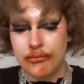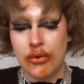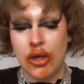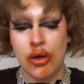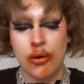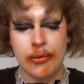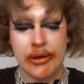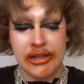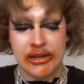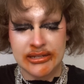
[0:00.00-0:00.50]

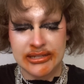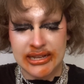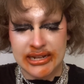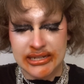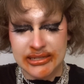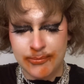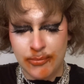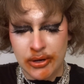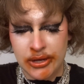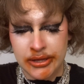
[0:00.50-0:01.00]
Oh wait, is that a
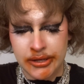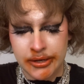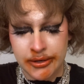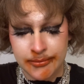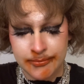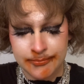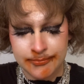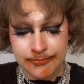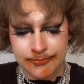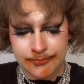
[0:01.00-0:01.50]
spoiler?
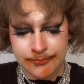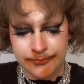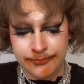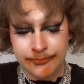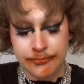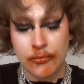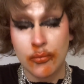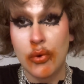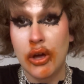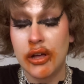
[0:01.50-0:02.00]

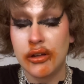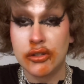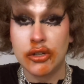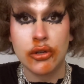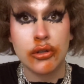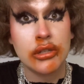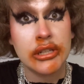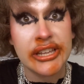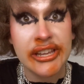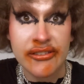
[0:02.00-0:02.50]
Well,
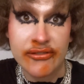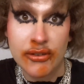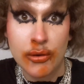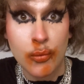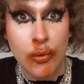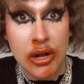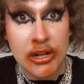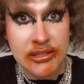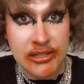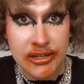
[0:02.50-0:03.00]
Google it if you
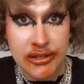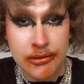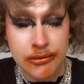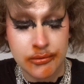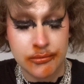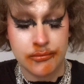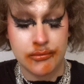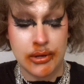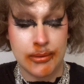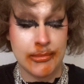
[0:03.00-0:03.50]
want to.
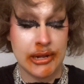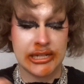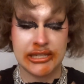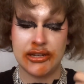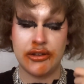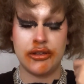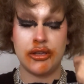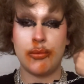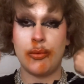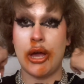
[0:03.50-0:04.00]
I'm not
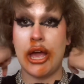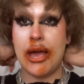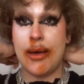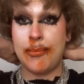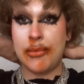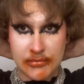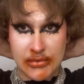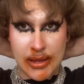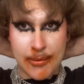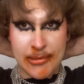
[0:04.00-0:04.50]
telling you what
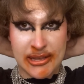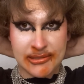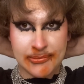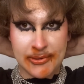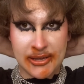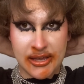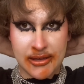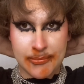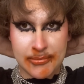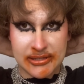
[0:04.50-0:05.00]
happened. That messed
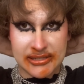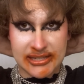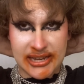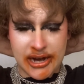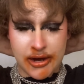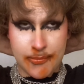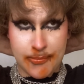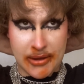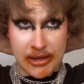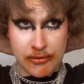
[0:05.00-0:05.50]
me up. It
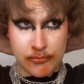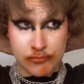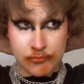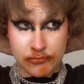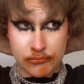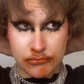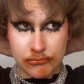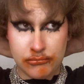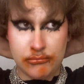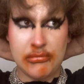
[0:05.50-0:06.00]
scared me.
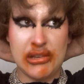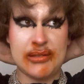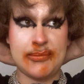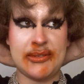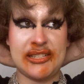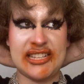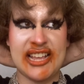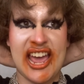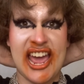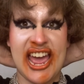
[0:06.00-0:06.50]
Makes me
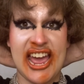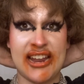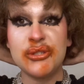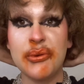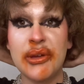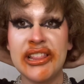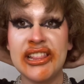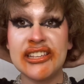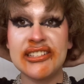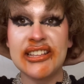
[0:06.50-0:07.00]
sad. Do
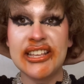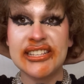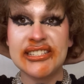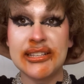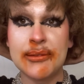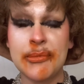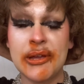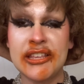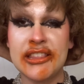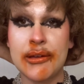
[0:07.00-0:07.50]
I look like
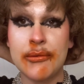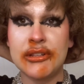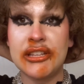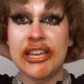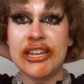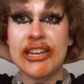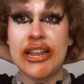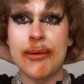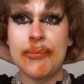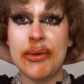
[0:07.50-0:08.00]
somebody that would
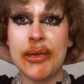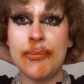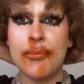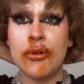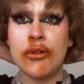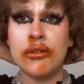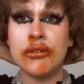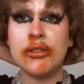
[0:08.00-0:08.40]
kidnap people?